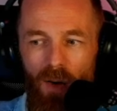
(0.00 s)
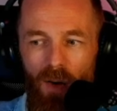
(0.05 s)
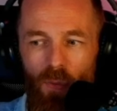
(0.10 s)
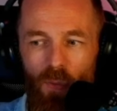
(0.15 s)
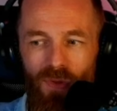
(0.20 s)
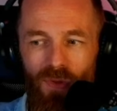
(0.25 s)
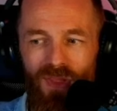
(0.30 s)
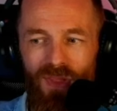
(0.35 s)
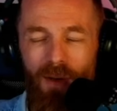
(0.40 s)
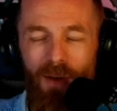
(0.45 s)

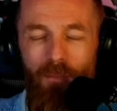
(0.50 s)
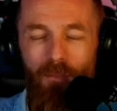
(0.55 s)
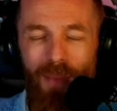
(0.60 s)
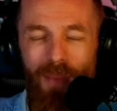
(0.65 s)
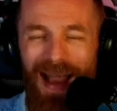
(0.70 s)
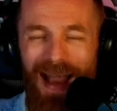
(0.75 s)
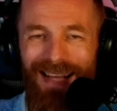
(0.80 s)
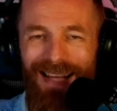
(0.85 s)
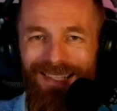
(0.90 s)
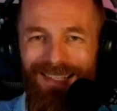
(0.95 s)
with their
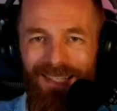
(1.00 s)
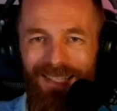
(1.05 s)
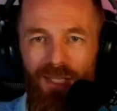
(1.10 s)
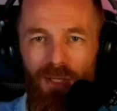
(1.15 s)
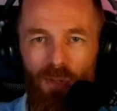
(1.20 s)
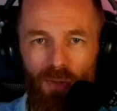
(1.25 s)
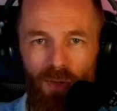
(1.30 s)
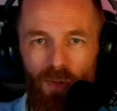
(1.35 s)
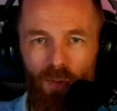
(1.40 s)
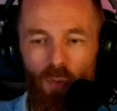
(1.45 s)
backs
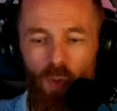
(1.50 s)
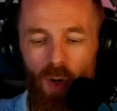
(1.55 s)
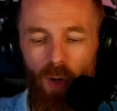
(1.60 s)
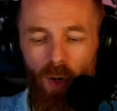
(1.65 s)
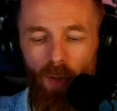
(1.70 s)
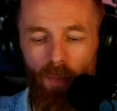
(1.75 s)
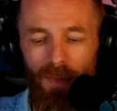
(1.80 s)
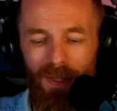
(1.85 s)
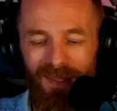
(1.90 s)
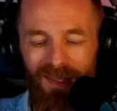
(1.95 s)
to the
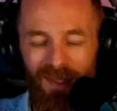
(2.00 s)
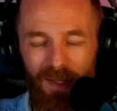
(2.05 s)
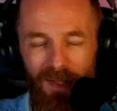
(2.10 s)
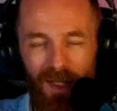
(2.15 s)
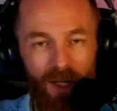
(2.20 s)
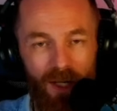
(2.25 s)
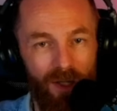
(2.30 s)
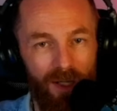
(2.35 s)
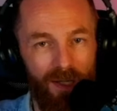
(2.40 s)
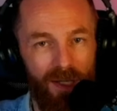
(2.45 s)
wall, because
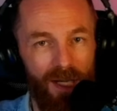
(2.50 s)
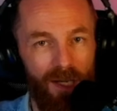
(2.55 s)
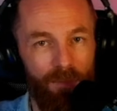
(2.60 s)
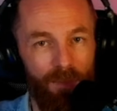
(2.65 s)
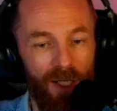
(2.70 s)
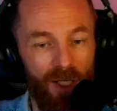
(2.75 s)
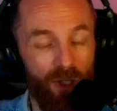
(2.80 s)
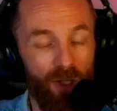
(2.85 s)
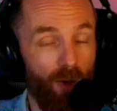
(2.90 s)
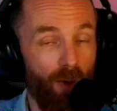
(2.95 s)
essentially they'd
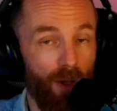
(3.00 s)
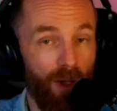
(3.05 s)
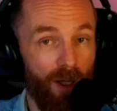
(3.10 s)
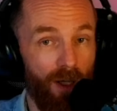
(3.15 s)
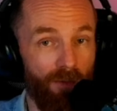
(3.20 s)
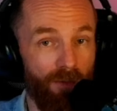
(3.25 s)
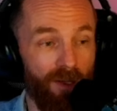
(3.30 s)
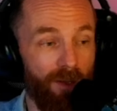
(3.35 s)
been told off.